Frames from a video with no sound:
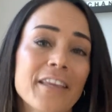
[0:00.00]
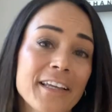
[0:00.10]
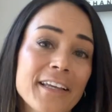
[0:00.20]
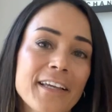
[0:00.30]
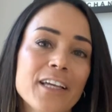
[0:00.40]

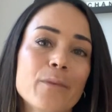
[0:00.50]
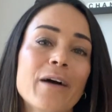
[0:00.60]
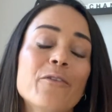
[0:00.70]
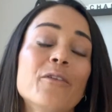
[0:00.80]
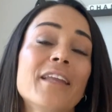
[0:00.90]
thinking
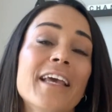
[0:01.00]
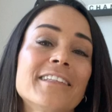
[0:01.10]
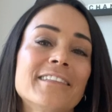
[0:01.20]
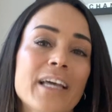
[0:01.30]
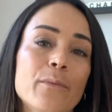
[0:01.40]
about your
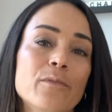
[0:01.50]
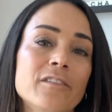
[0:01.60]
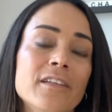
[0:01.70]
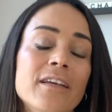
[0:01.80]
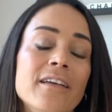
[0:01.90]
next steps.